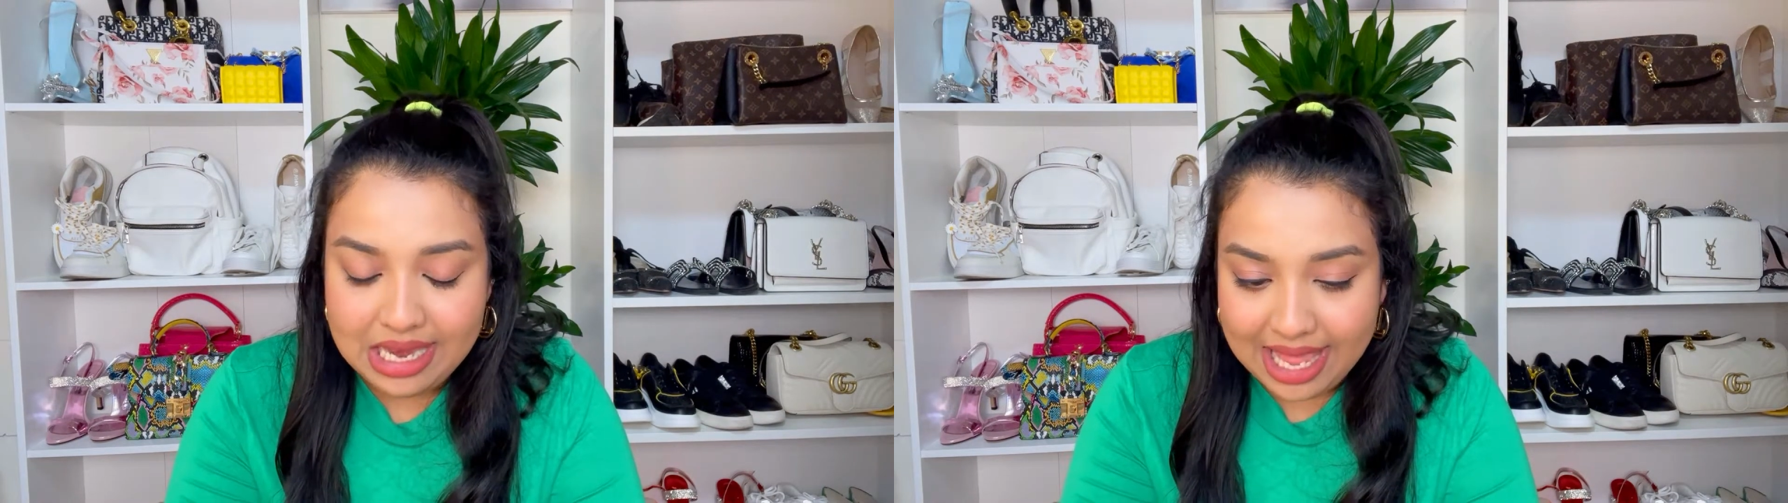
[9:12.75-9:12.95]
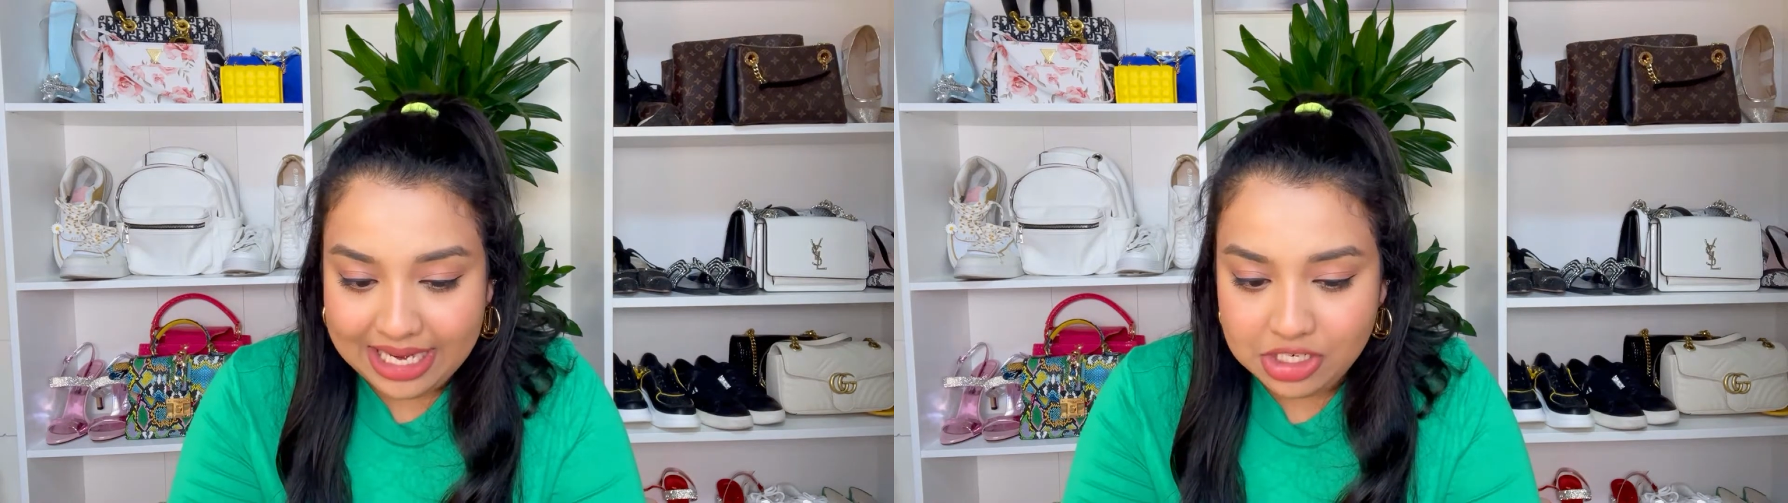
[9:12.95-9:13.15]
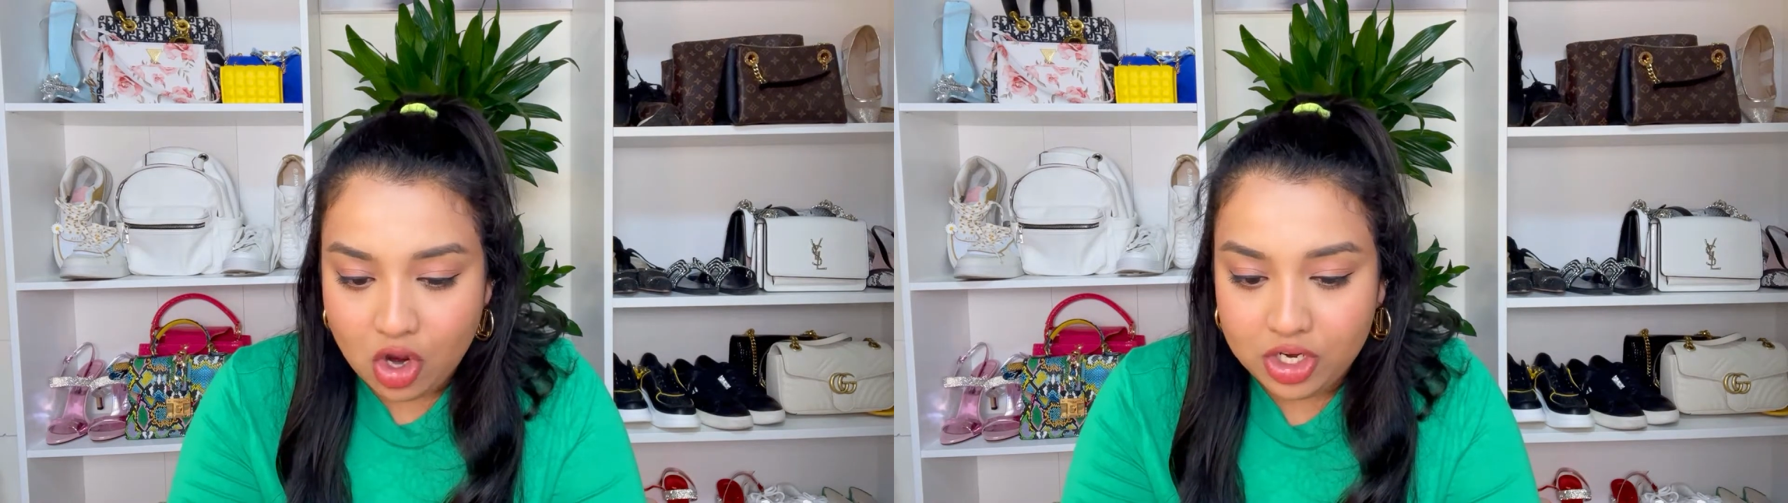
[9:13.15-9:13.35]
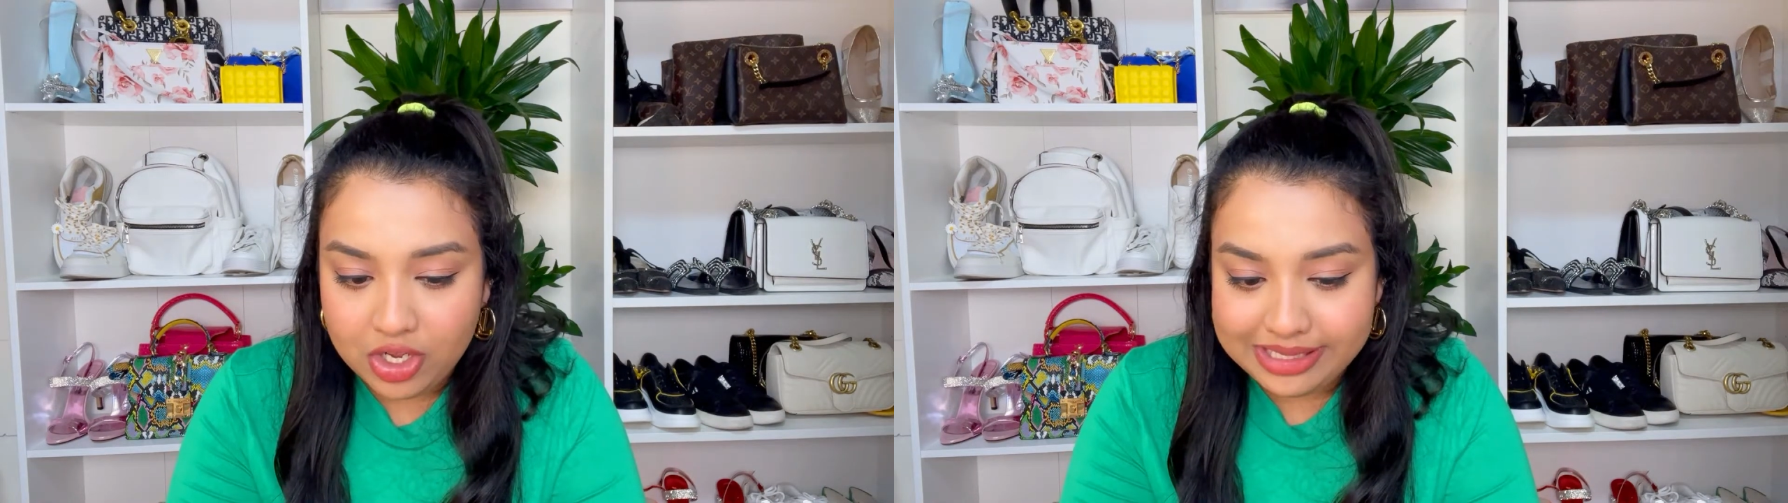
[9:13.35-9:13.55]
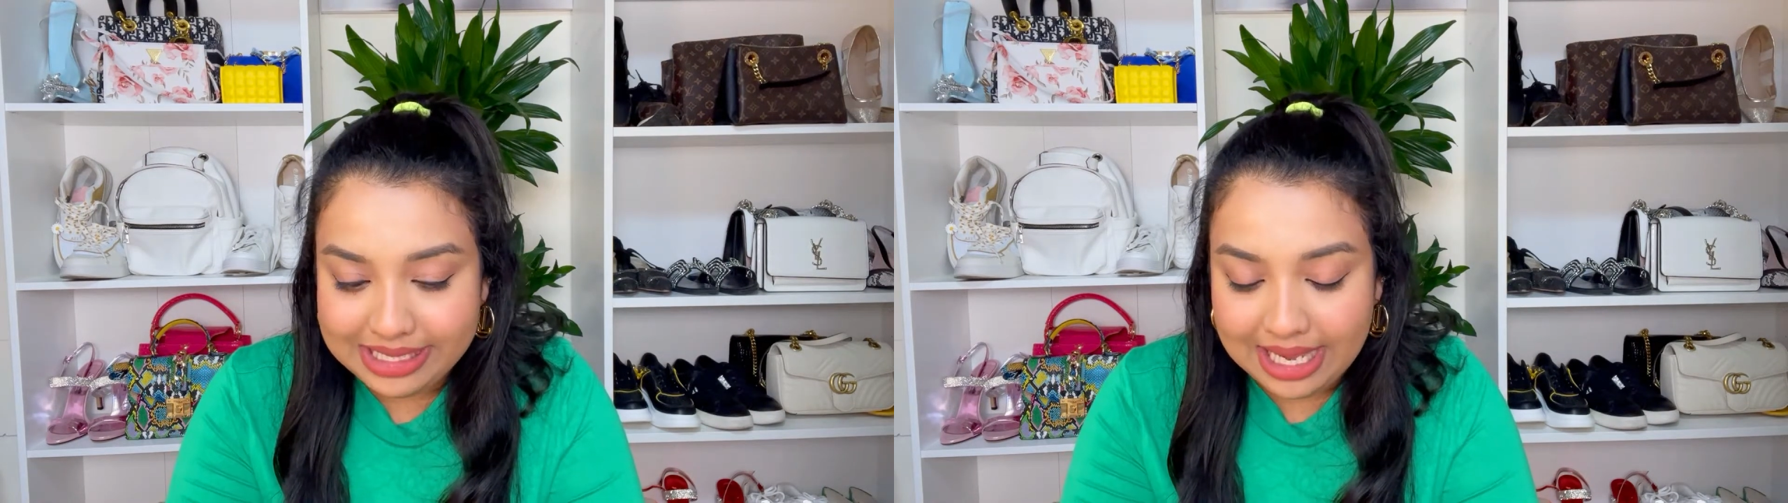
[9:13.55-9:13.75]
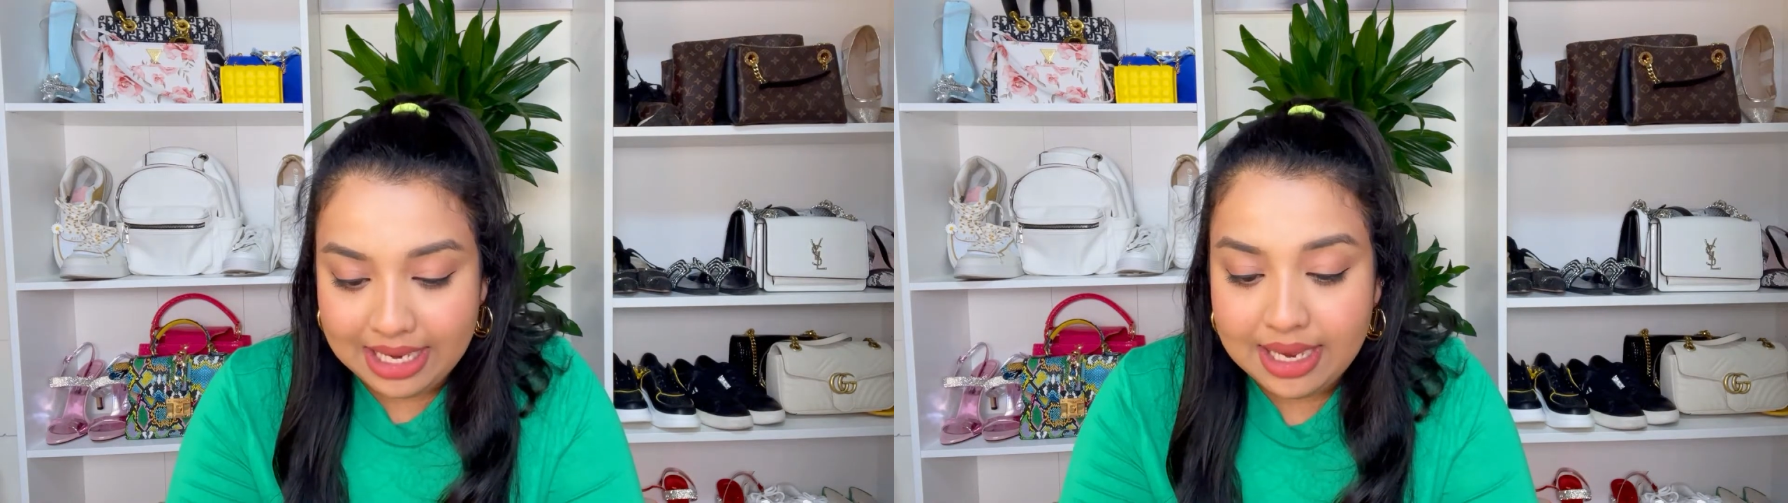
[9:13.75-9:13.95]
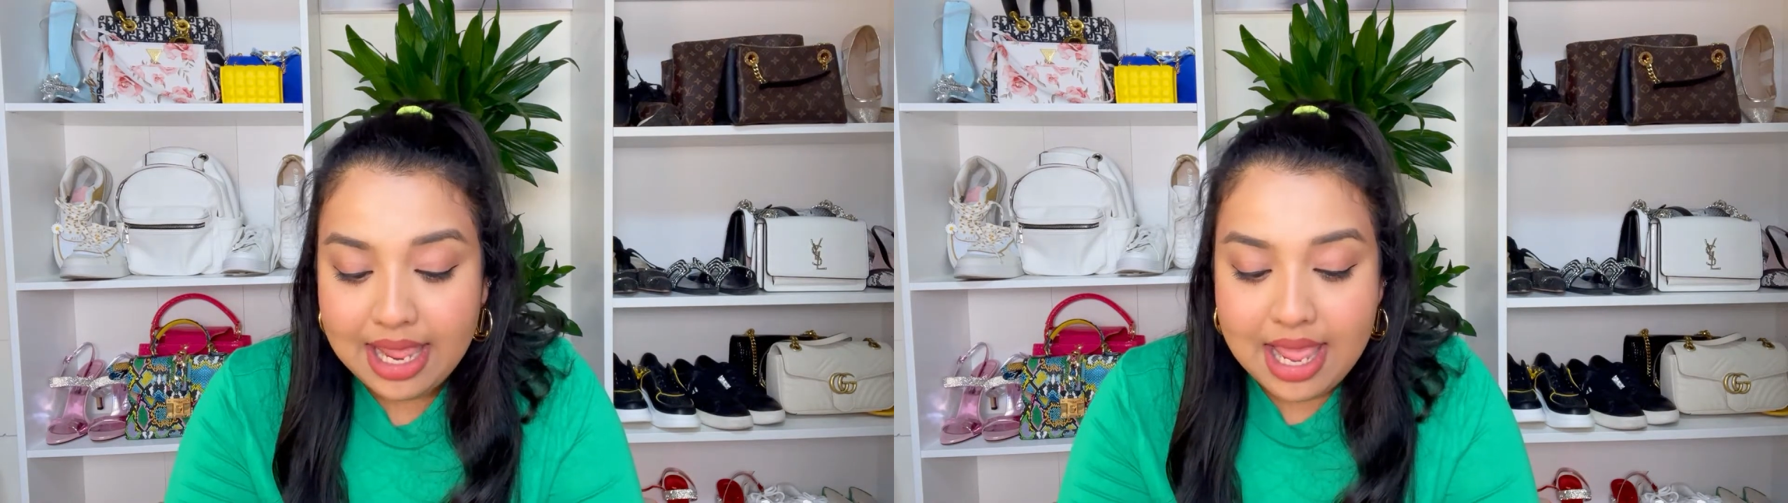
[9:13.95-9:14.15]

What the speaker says: light on your skin.